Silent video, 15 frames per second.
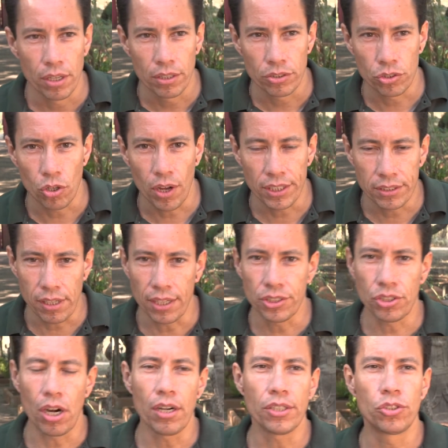So I
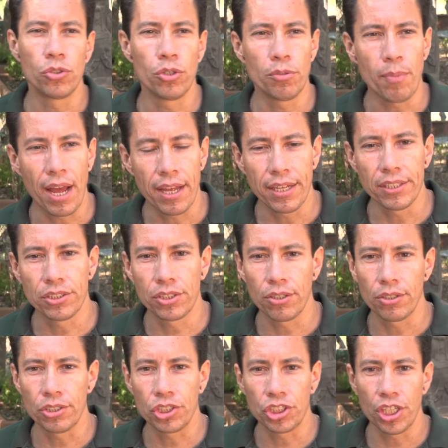started doing my
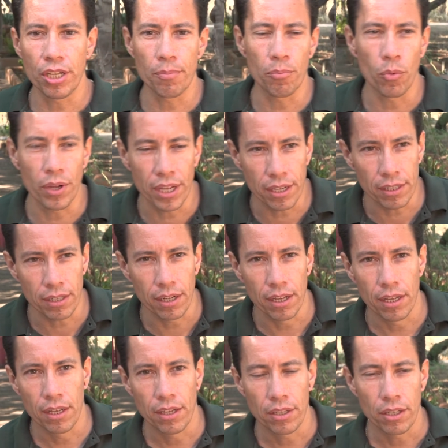internship when,
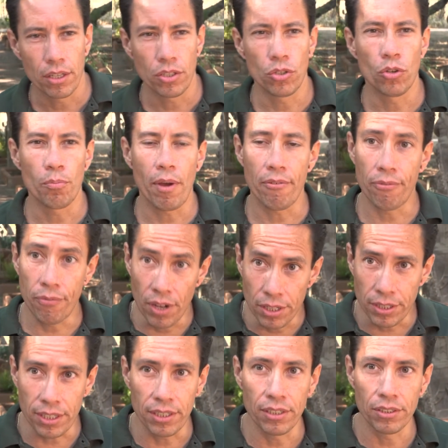my
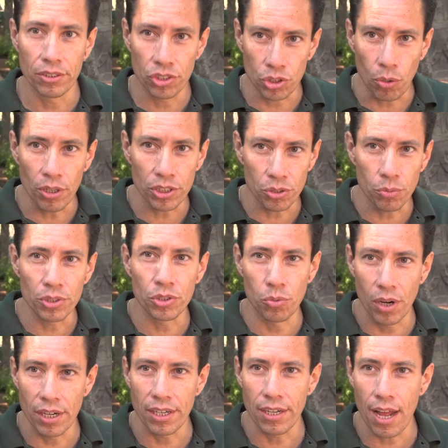funding source was
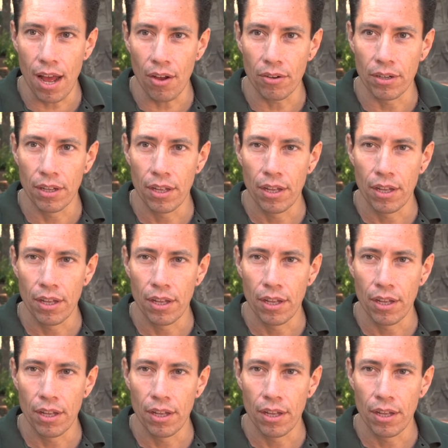running out.